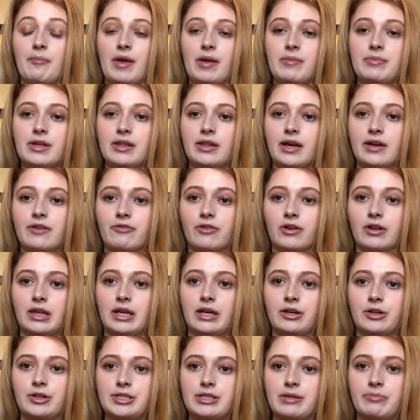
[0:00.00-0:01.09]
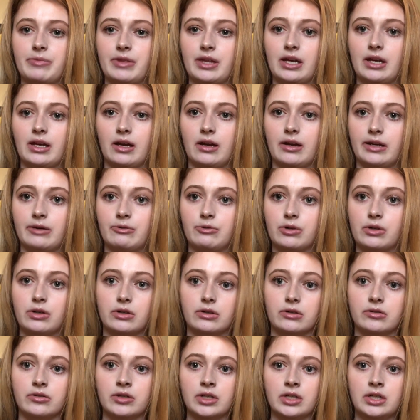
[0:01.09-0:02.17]
Maybe like for Lent or something I
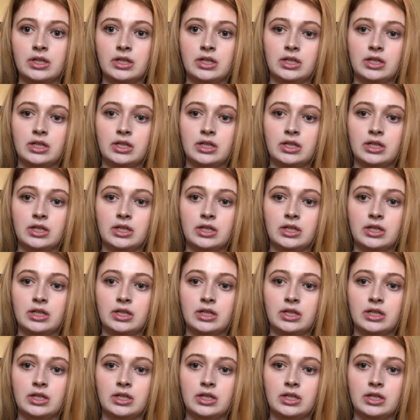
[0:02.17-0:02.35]
will